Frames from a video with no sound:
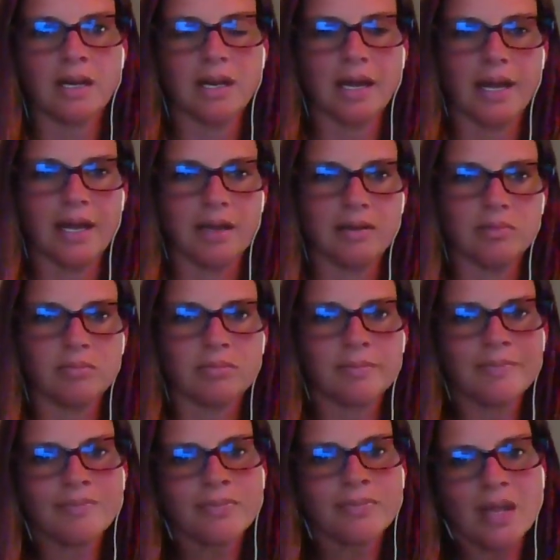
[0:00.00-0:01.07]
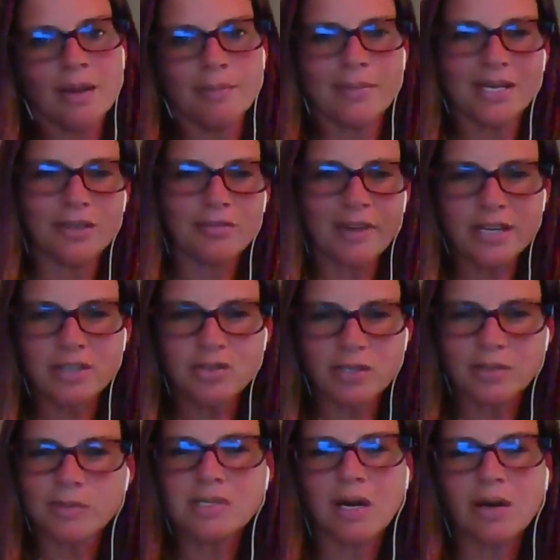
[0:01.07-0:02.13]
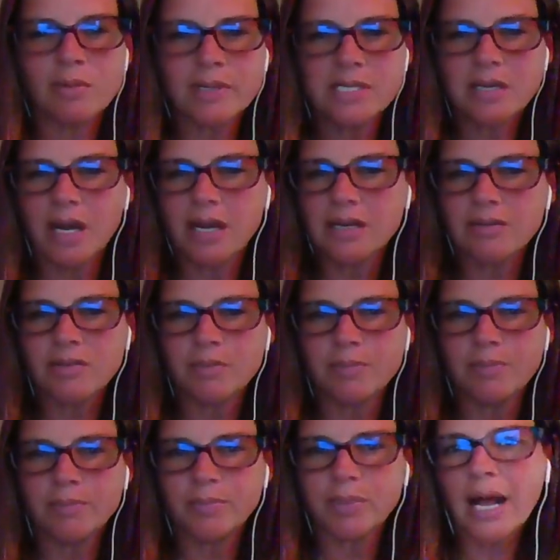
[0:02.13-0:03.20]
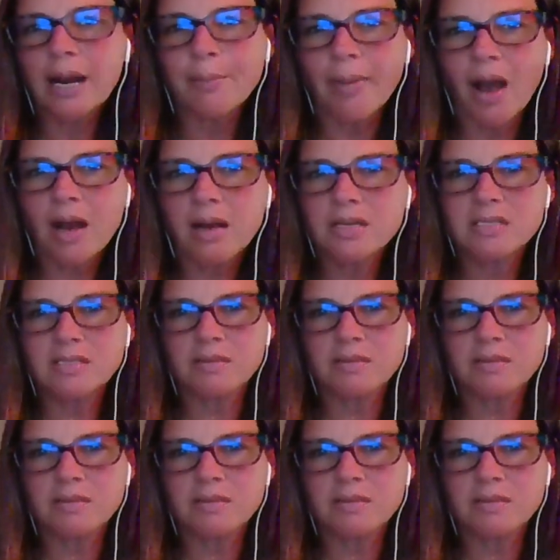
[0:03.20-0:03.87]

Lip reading: and manufacturing was always kind of a black box